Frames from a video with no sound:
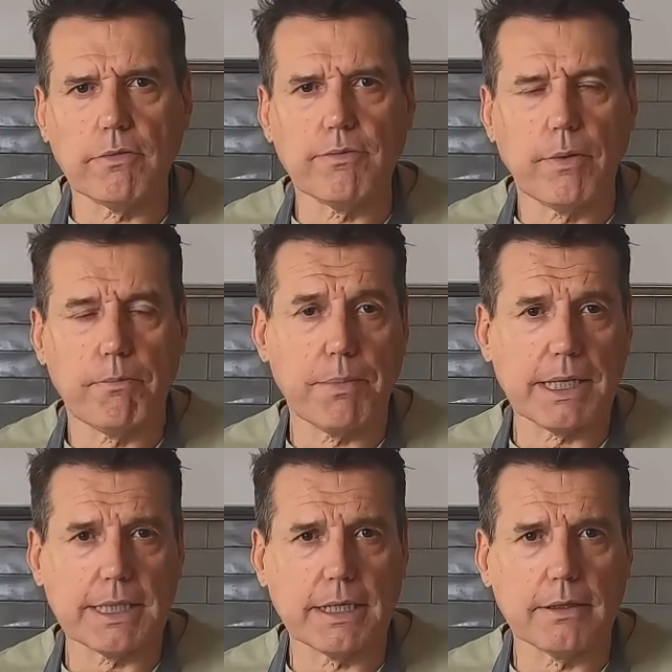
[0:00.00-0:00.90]
of
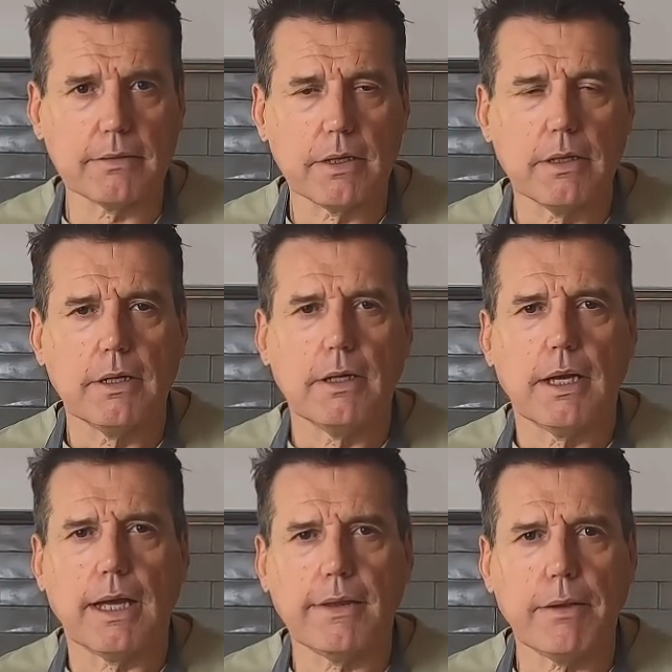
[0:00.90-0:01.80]
butter.
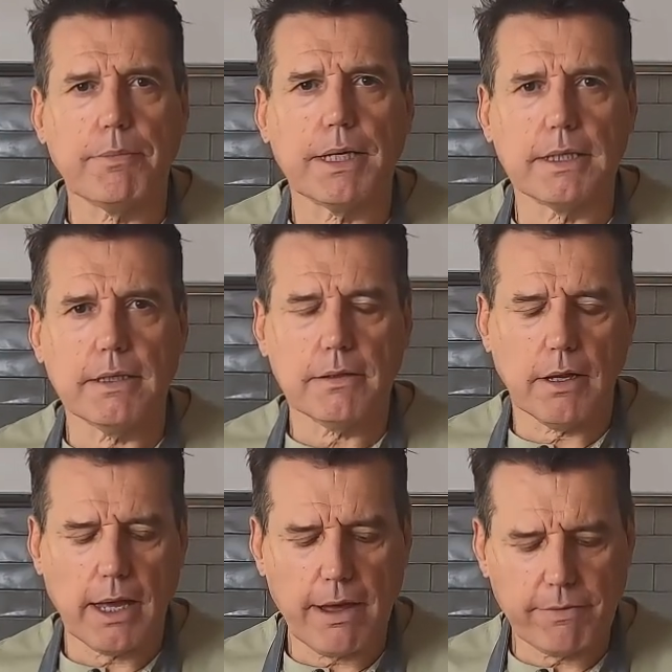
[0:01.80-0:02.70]
And that butter
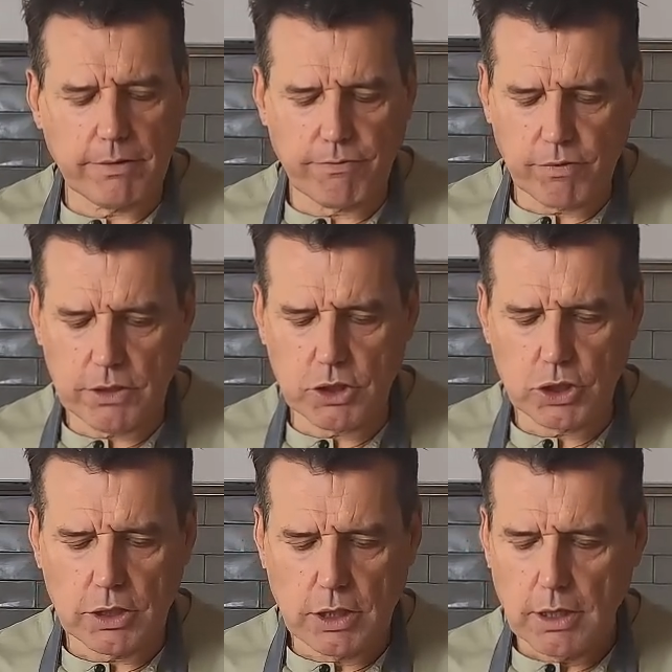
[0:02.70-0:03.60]
I have in the
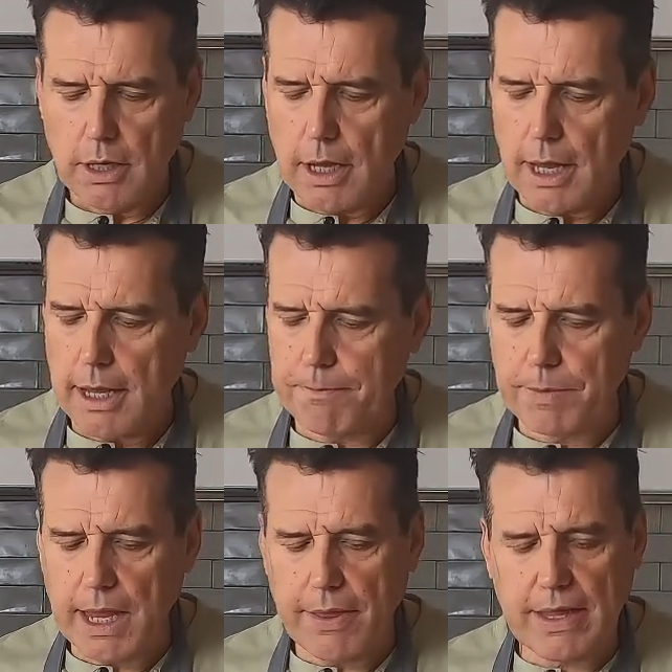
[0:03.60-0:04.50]
fridge,
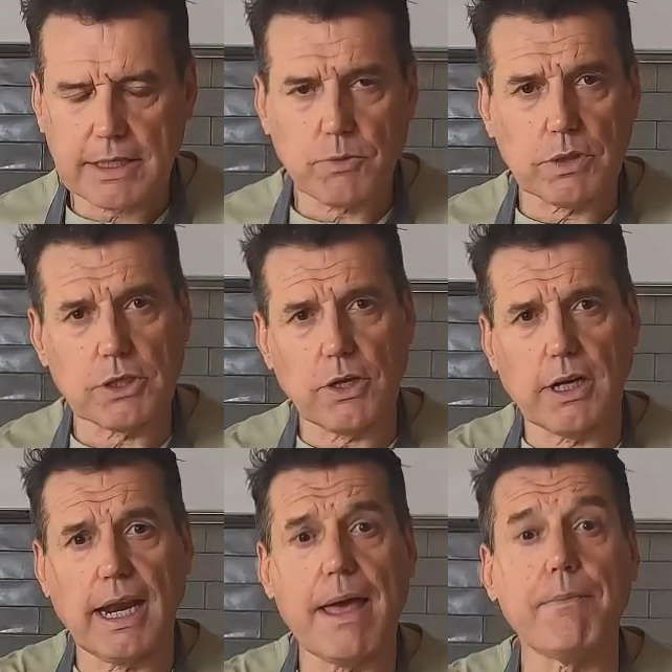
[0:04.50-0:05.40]
and that's what's
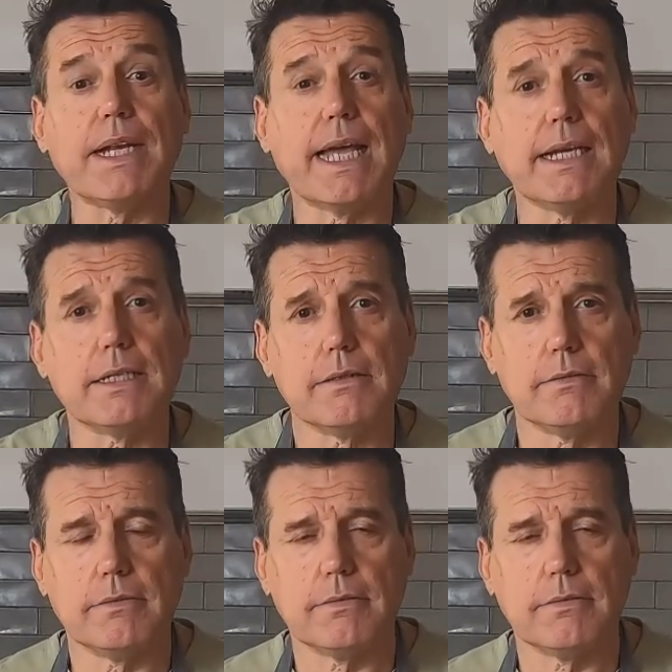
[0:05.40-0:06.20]
going to laminate